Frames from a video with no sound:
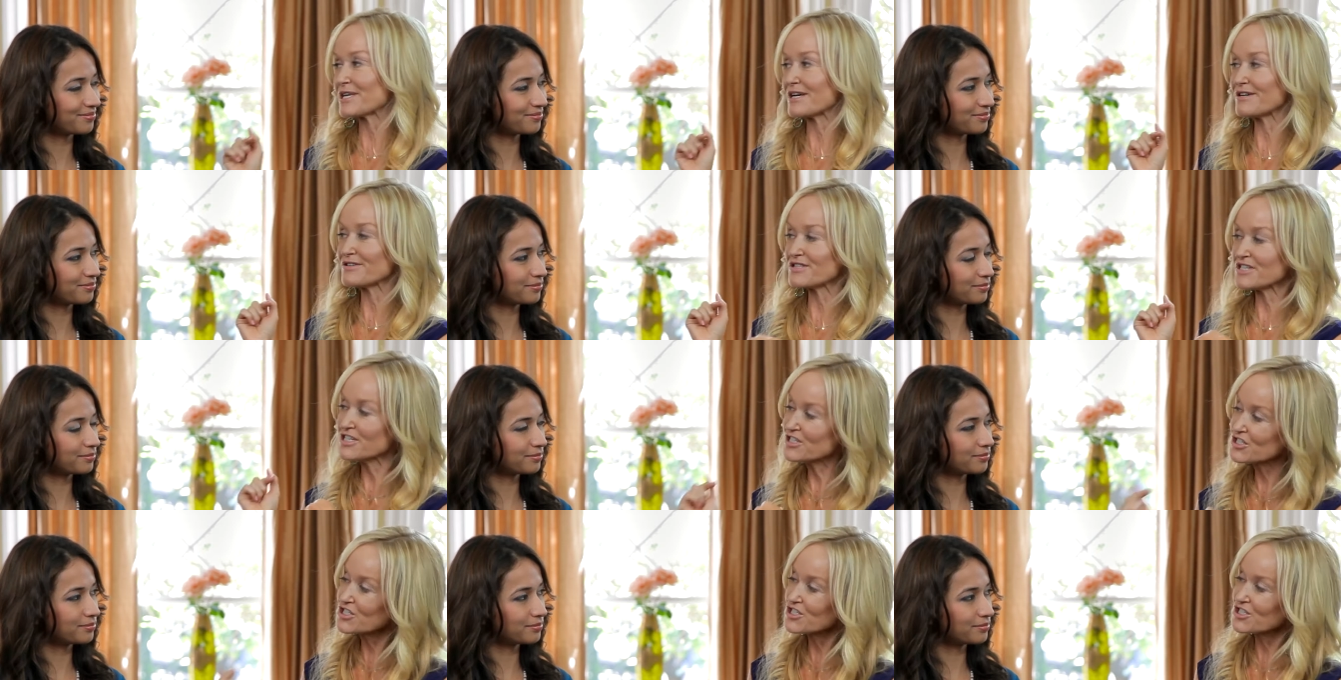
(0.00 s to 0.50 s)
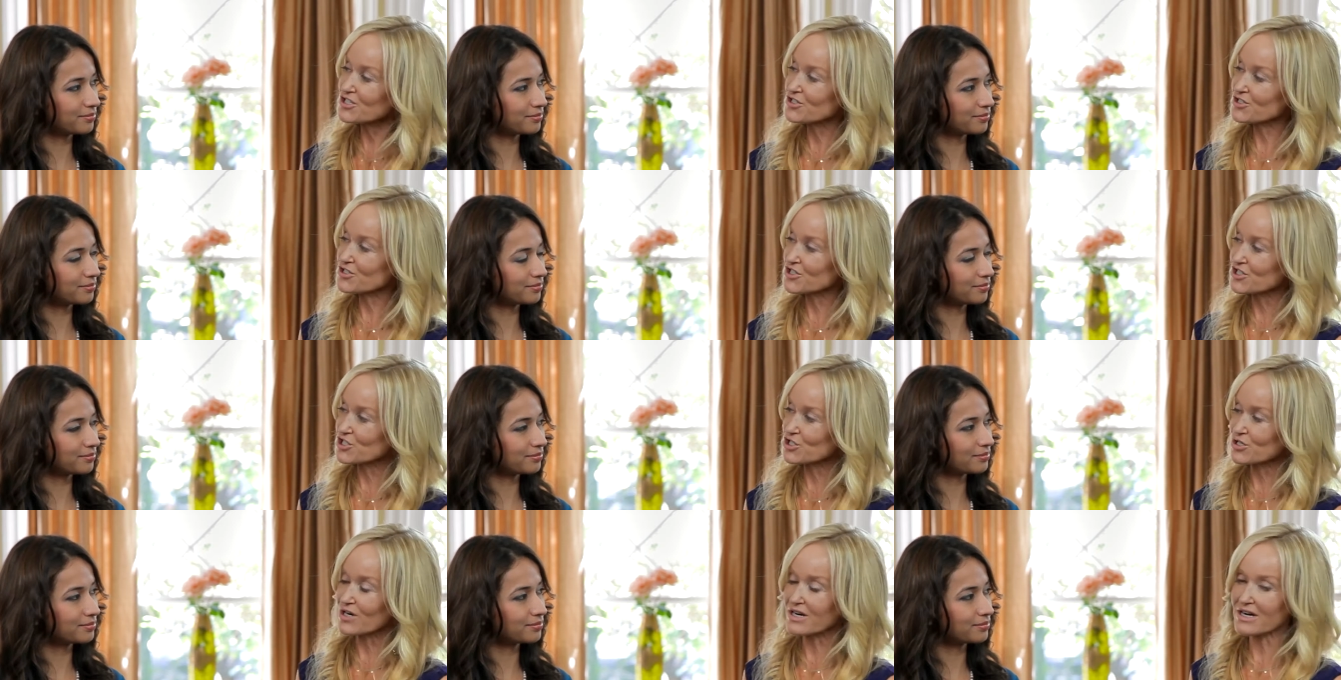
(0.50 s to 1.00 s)
Speaker 1: I was introduced
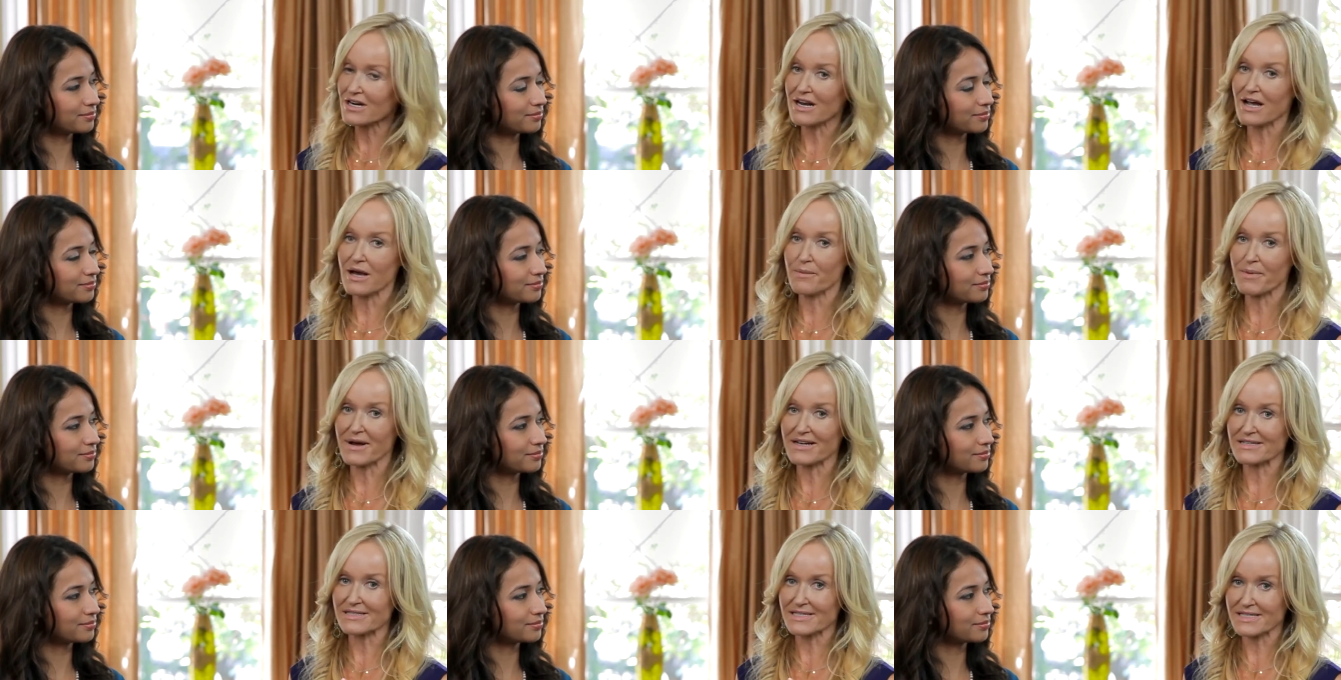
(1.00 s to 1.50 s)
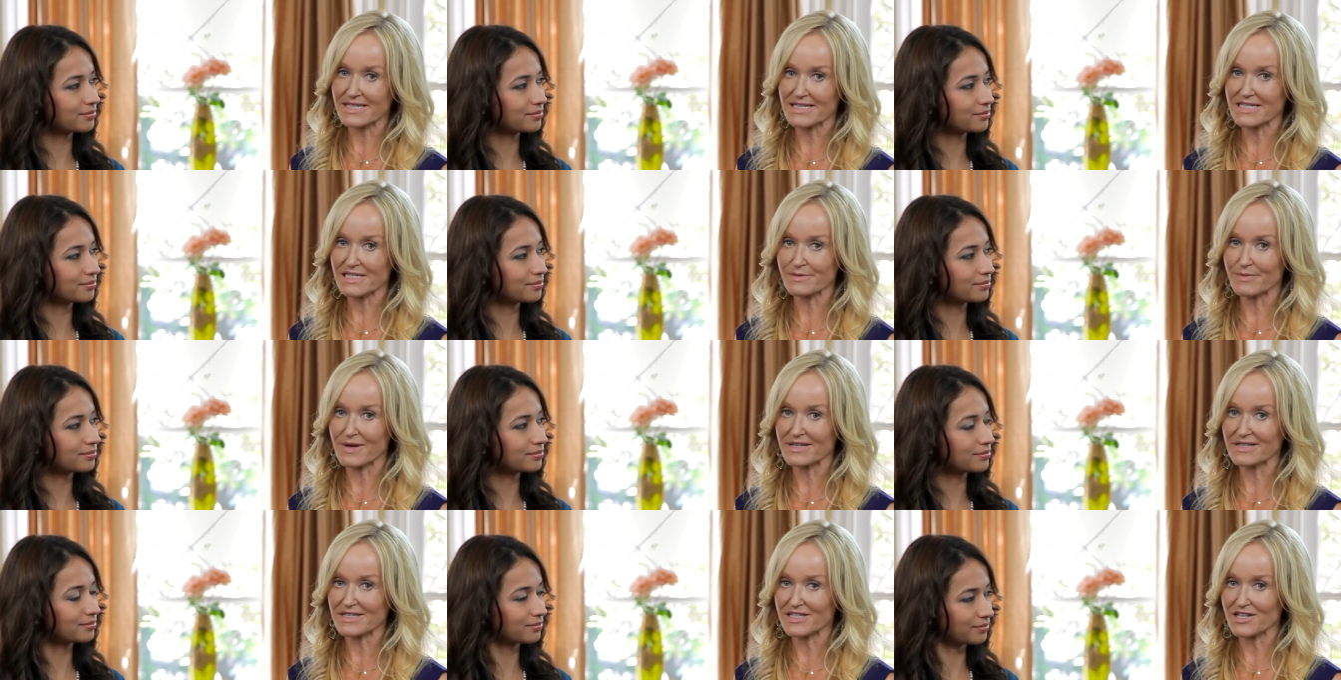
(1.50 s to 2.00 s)
to Shankar about
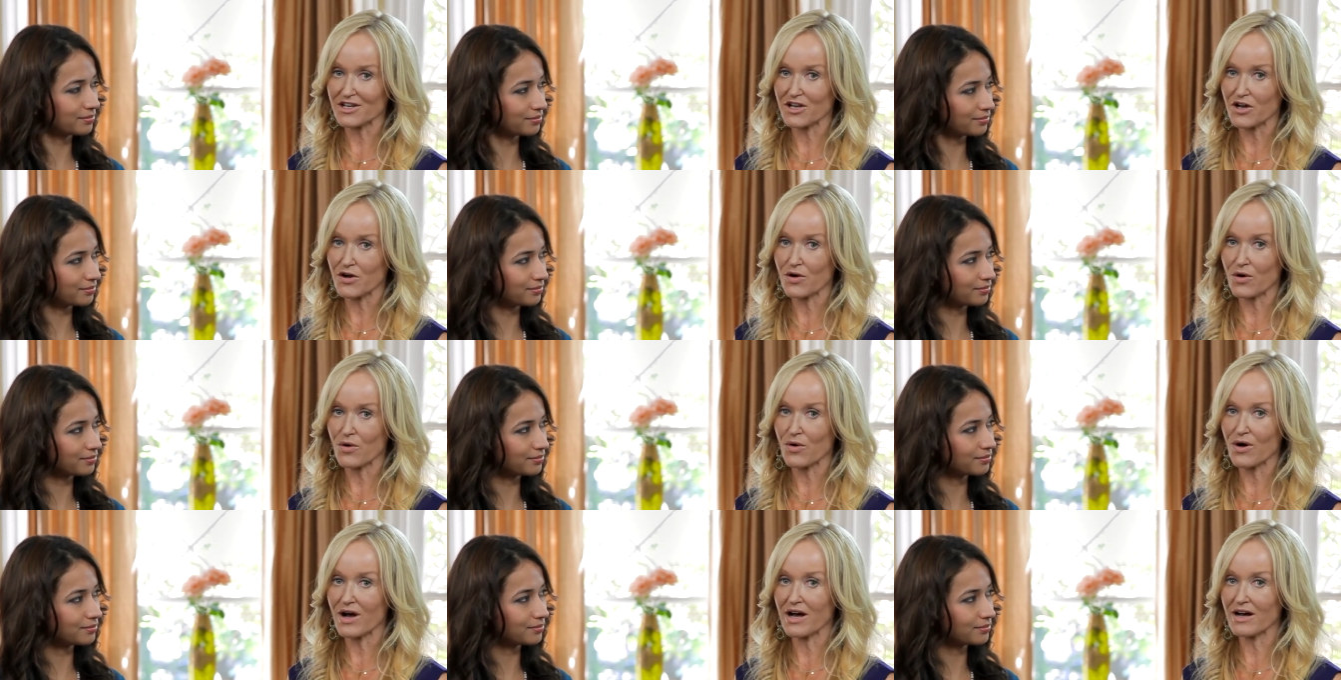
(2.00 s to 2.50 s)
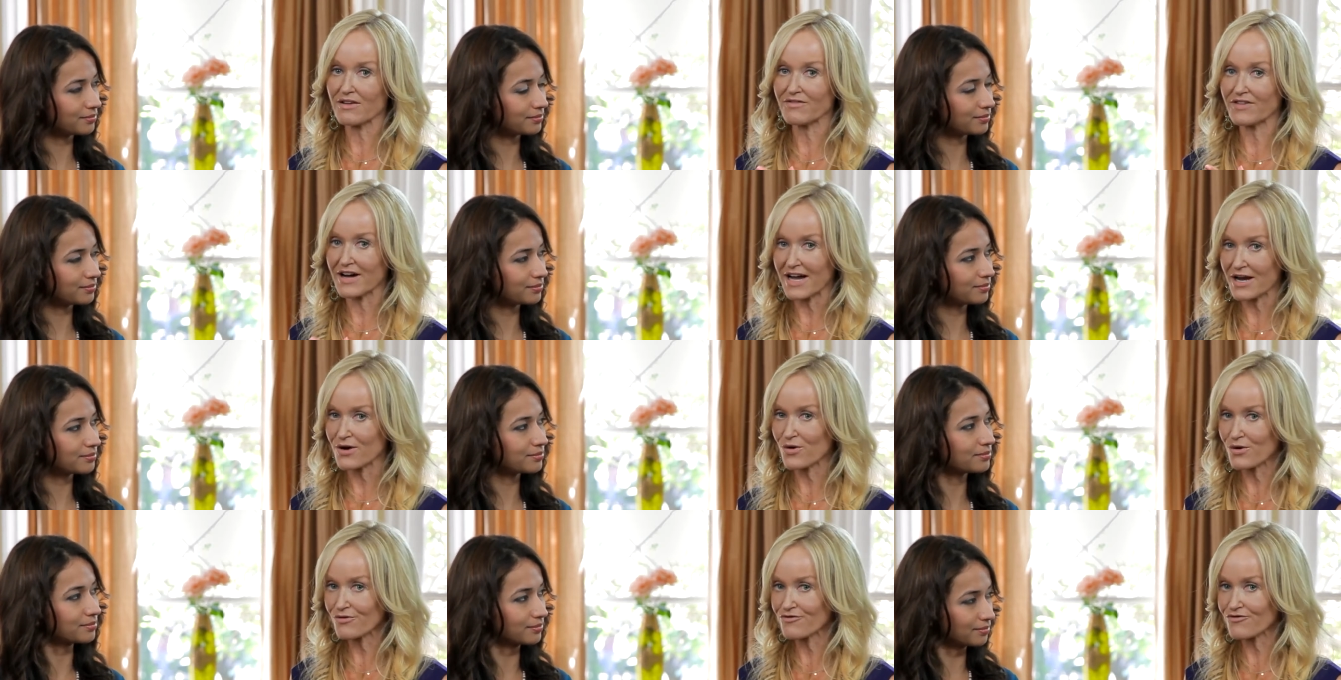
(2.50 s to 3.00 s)
six months ago uh,
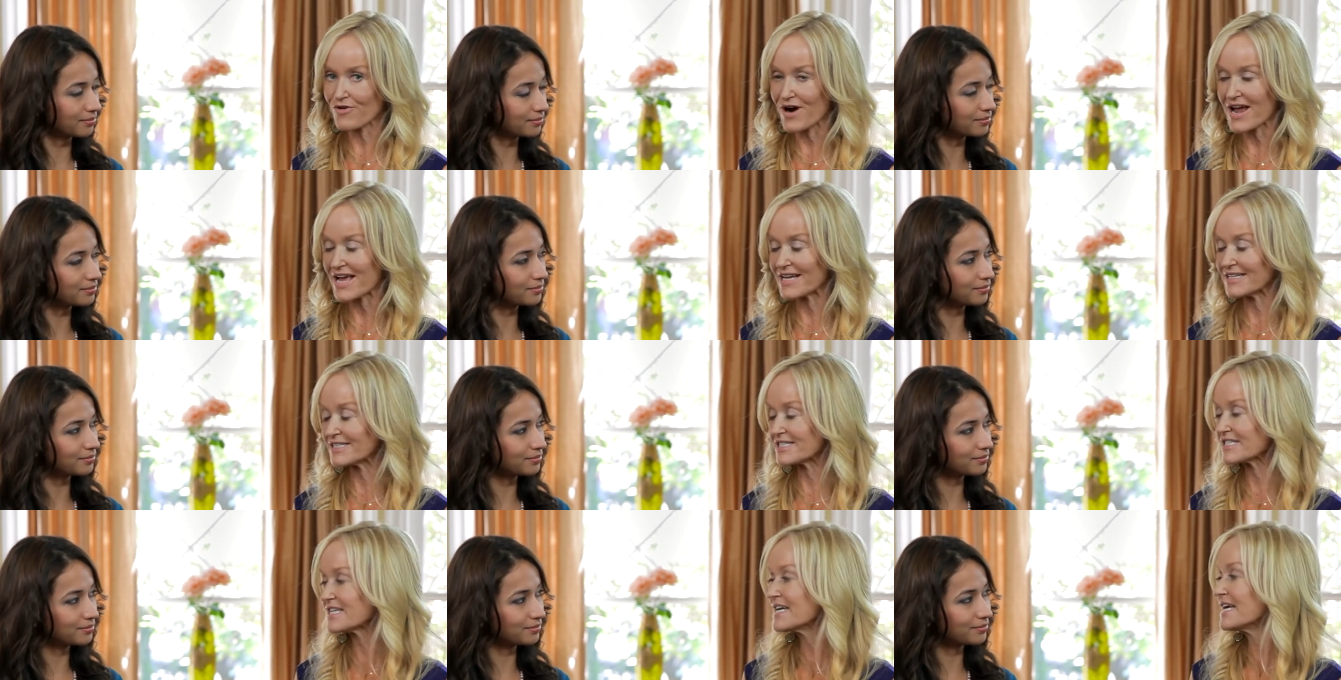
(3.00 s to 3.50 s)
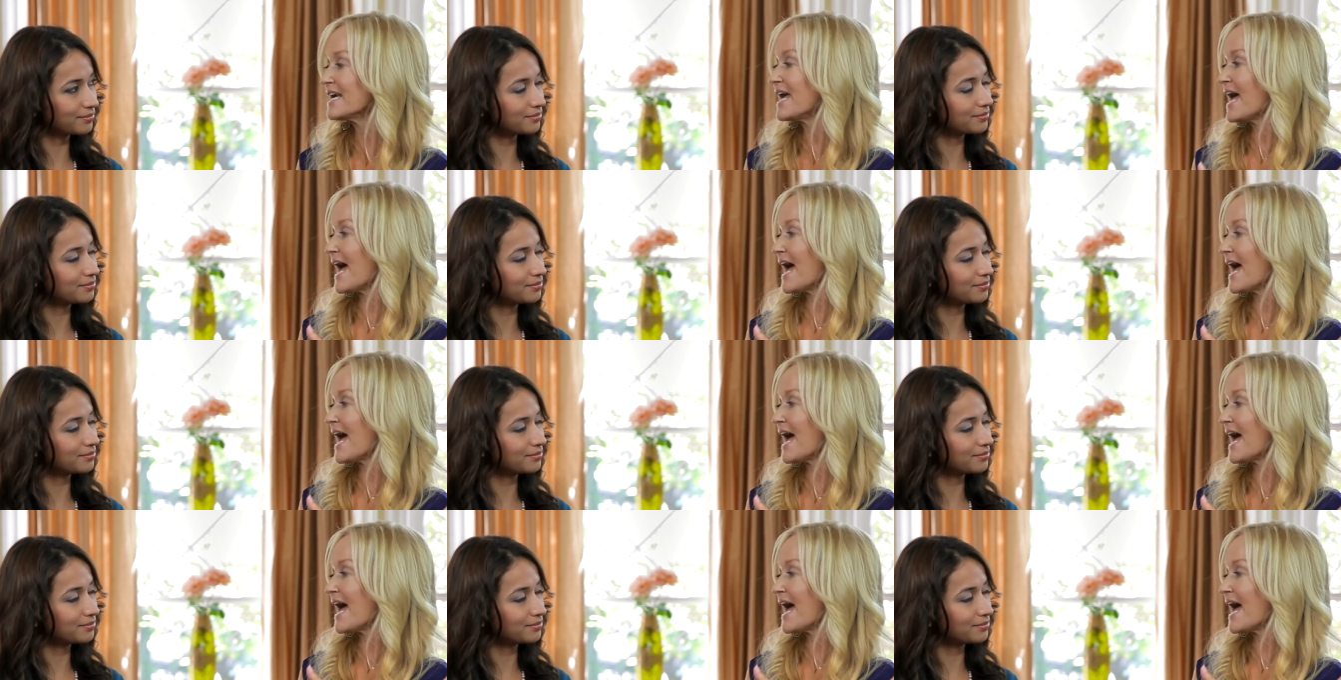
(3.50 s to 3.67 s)
via a friend,